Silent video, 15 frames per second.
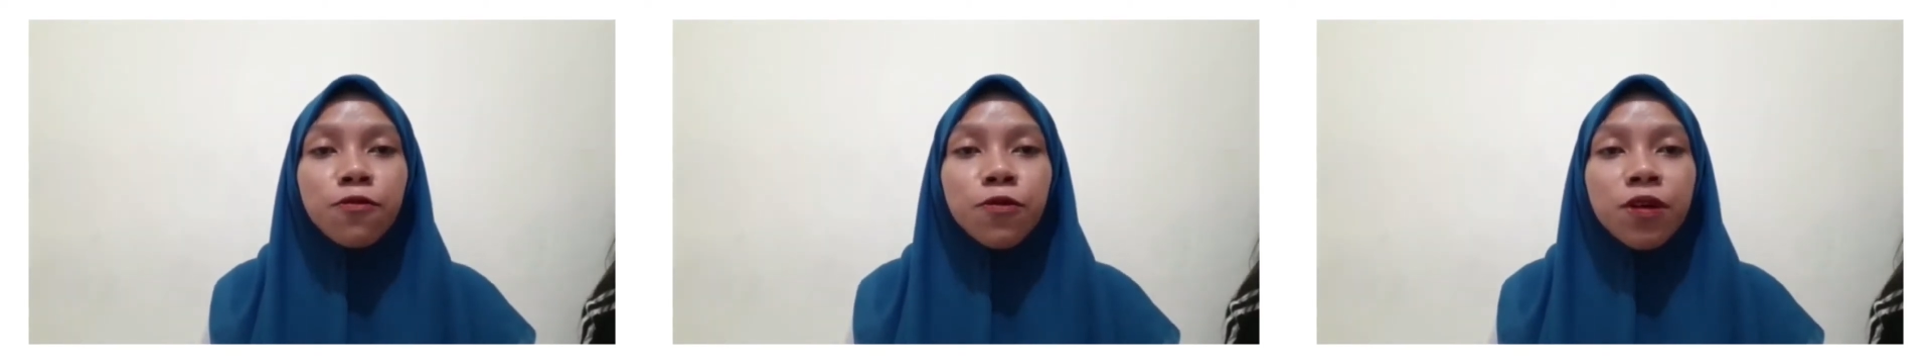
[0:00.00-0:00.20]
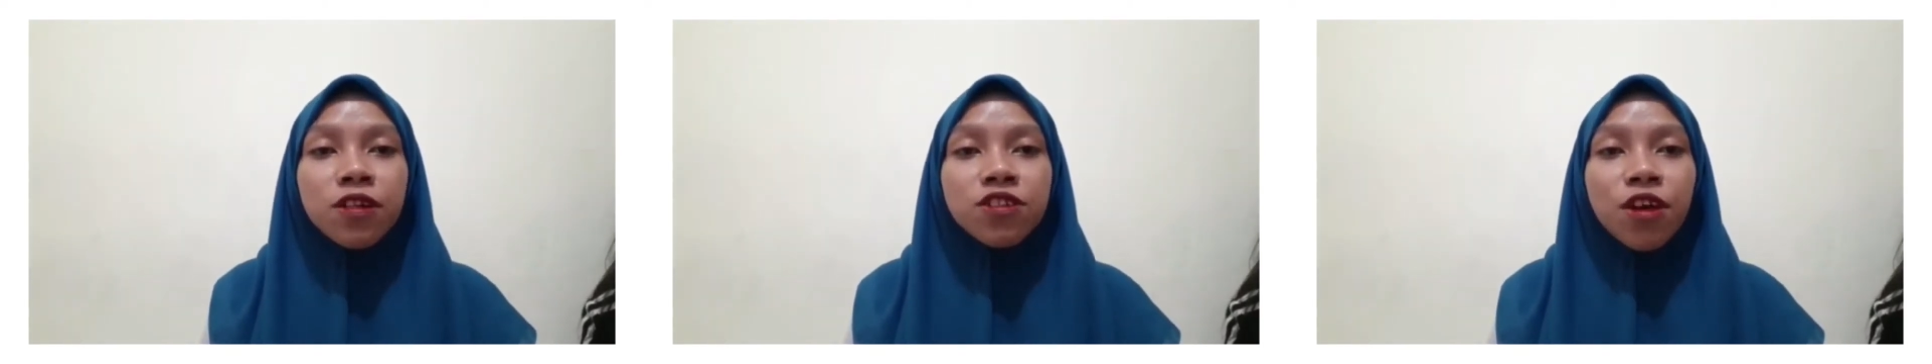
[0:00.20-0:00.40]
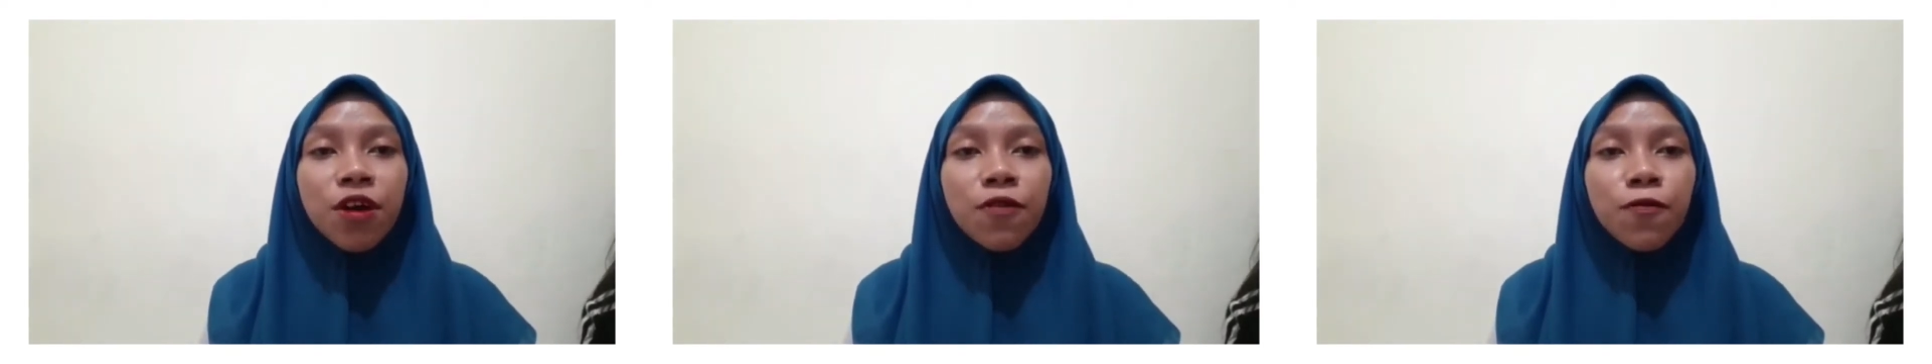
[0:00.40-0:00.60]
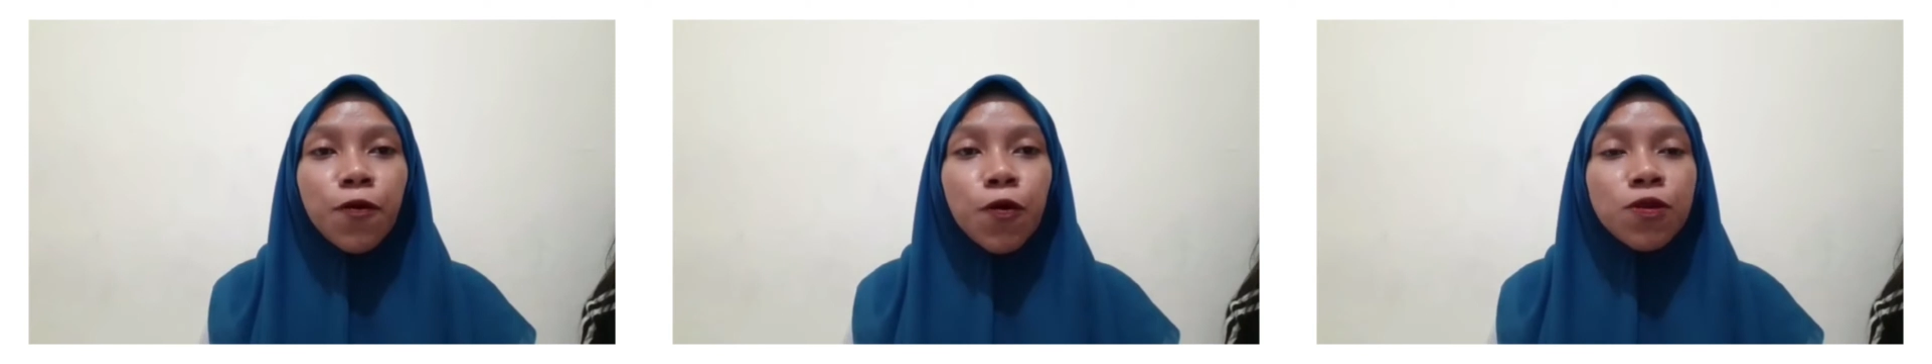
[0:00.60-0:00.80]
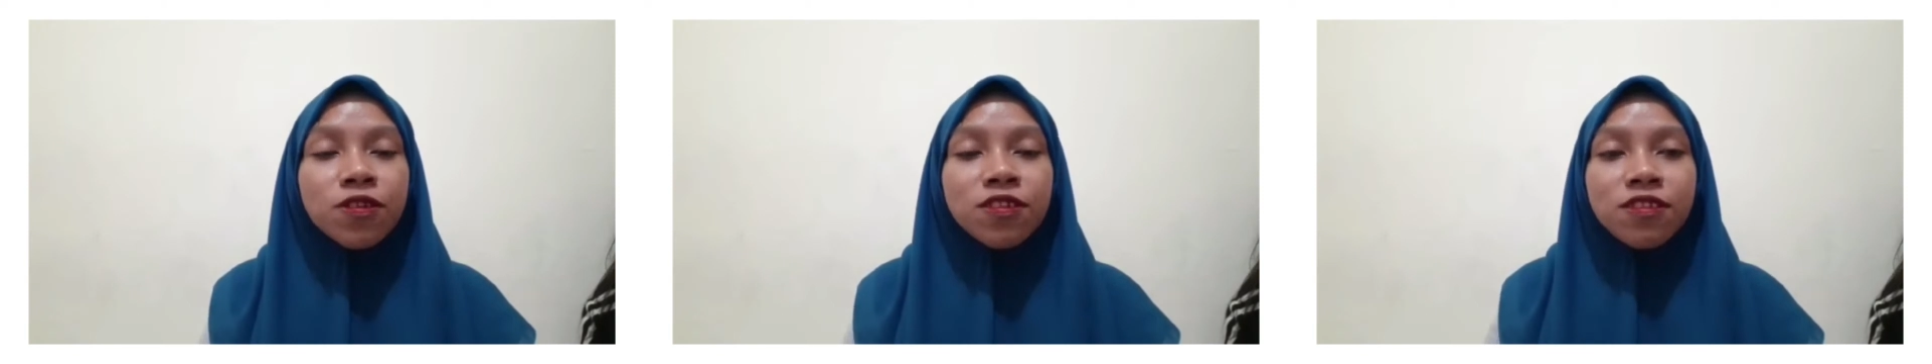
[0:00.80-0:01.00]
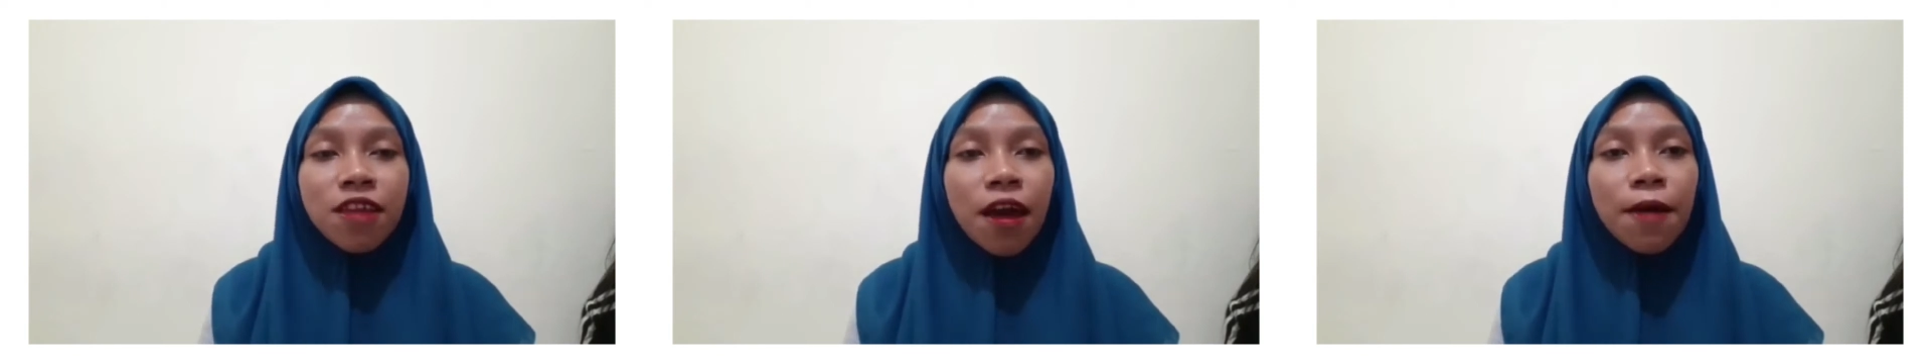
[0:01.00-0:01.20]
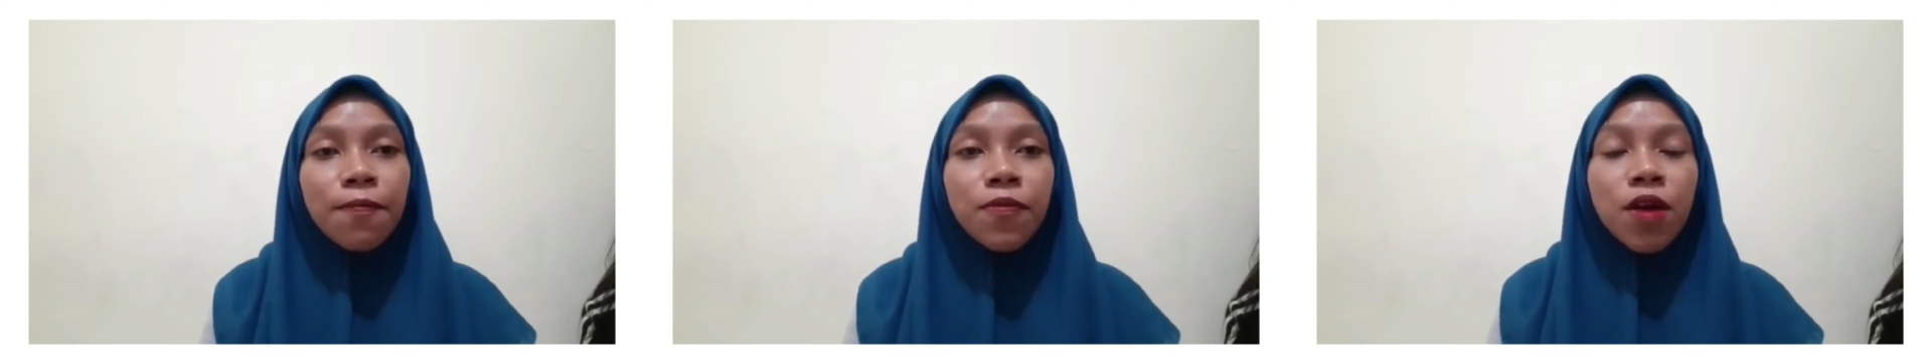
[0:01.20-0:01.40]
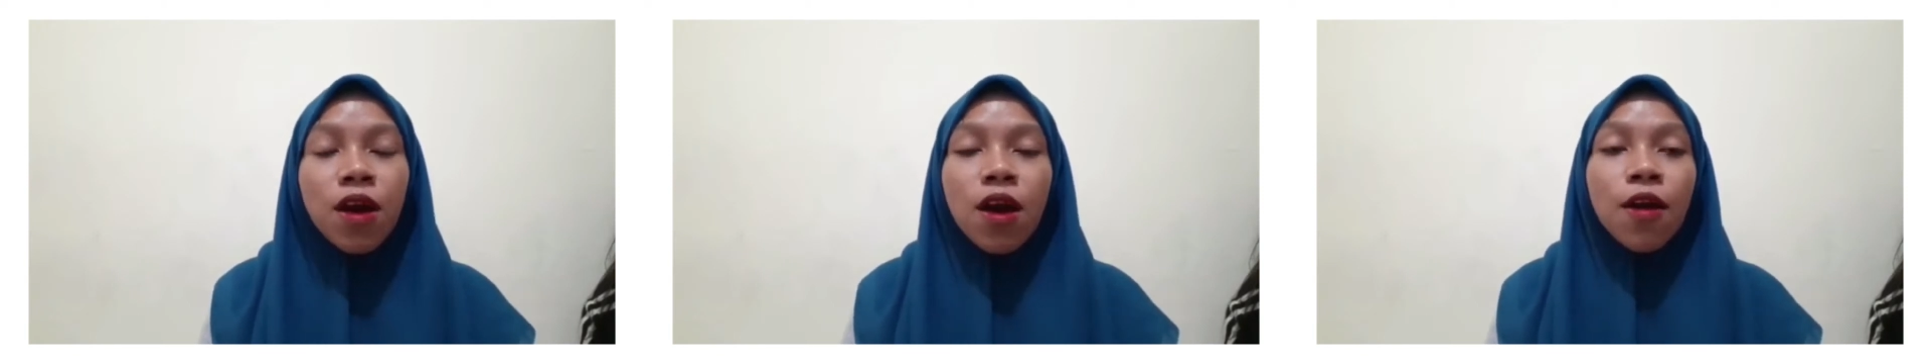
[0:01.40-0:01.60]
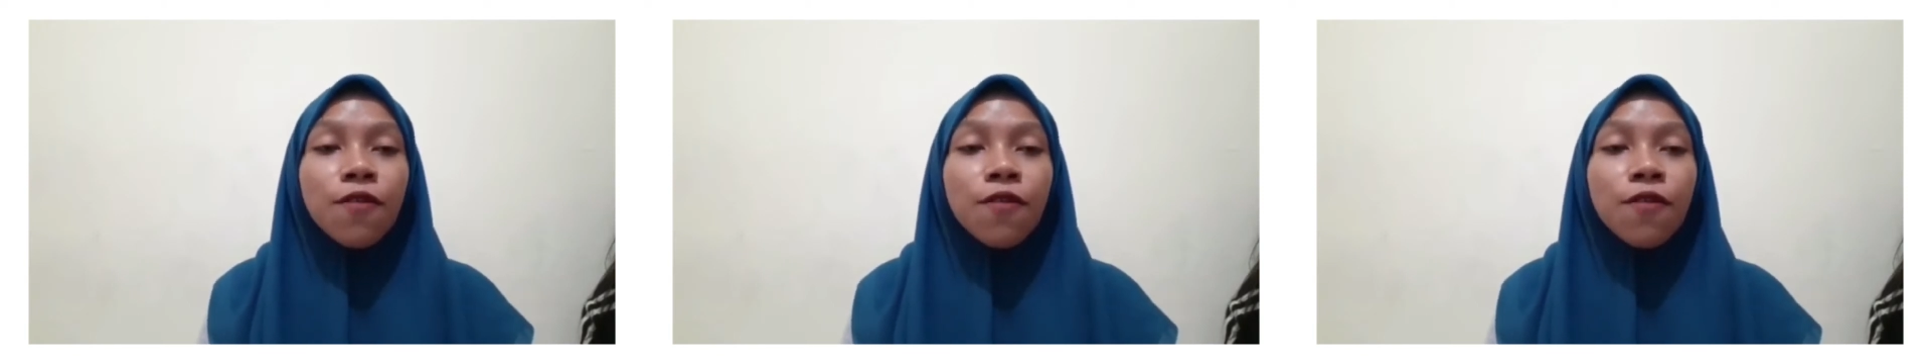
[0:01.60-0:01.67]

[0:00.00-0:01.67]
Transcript: will take 4 steps.